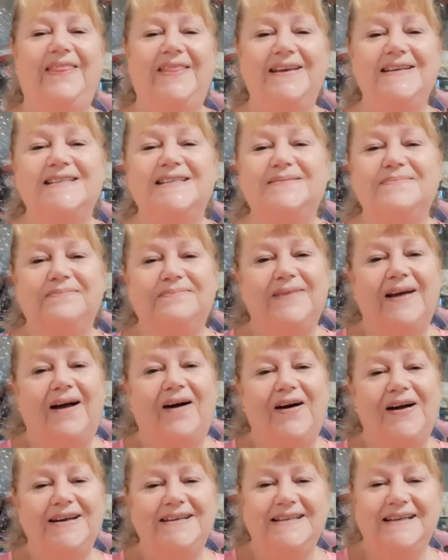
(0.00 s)
This
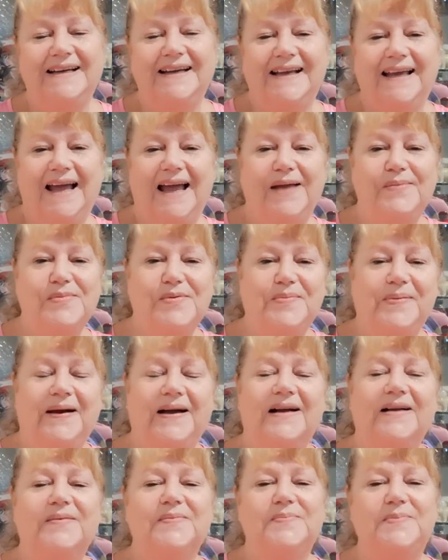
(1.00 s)
idea came about